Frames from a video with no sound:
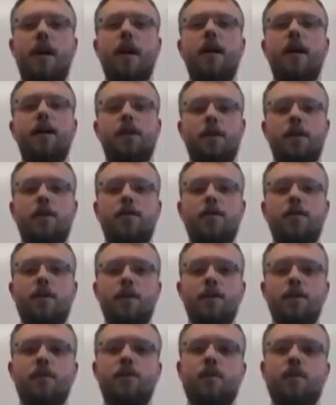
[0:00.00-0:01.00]
higher
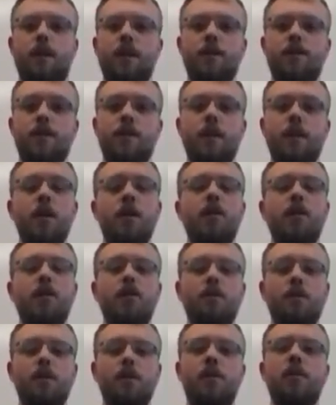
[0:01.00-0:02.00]
conversion rates
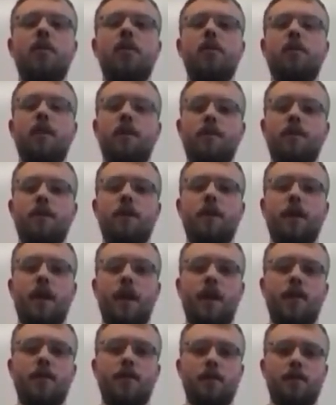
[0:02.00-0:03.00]
using different
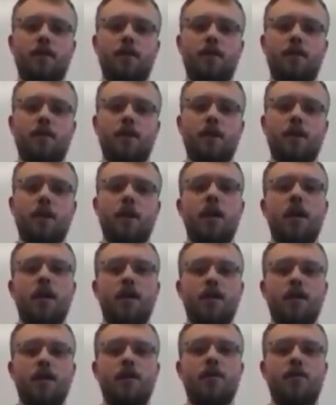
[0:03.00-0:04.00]
catalysts in
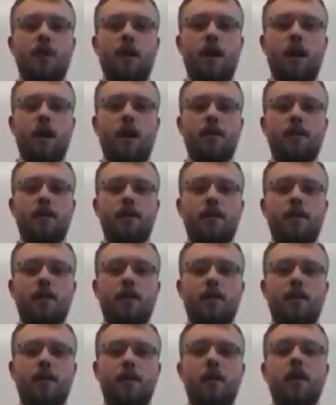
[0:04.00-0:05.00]
this reaction.
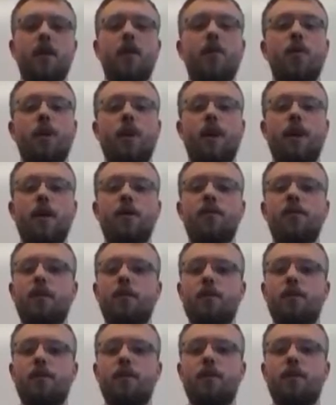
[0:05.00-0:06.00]
We can actually
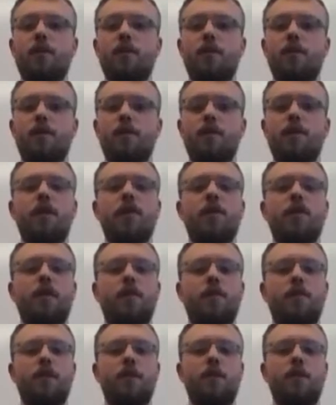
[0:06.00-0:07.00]
achieve a
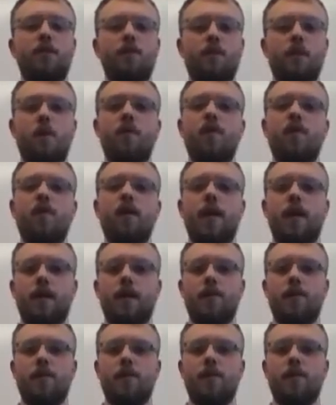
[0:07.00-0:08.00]
selectivity of over
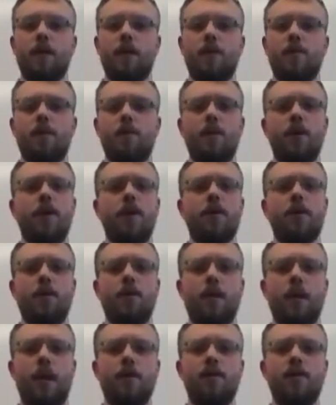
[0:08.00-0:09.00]
90%, whereas
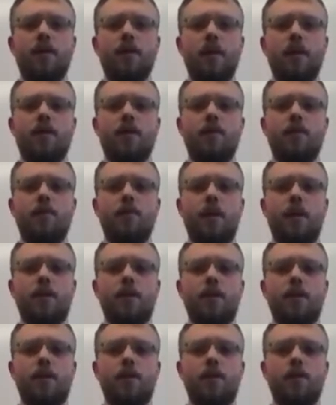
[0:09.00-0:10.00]
dehydrogenation
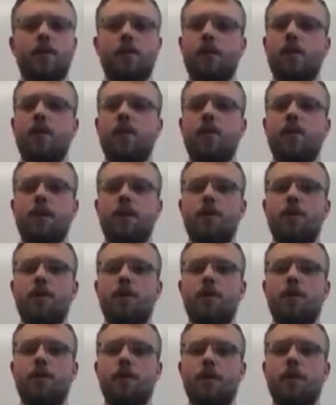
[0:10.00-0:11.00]
process can only
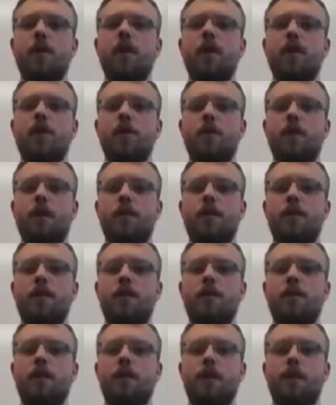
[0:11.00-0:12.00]
achieve a
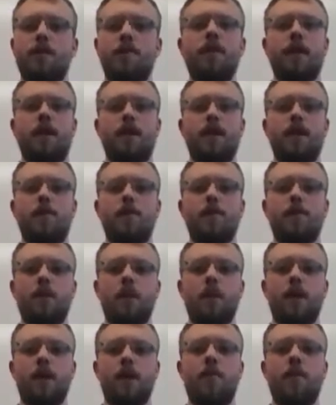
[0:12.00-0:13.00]
selectivity of 90%
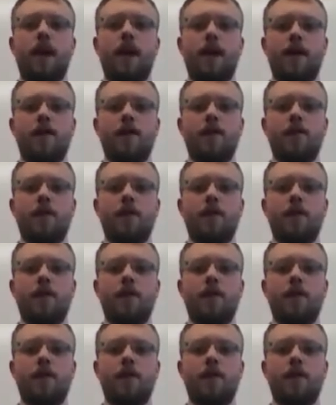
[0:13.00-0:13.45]
max.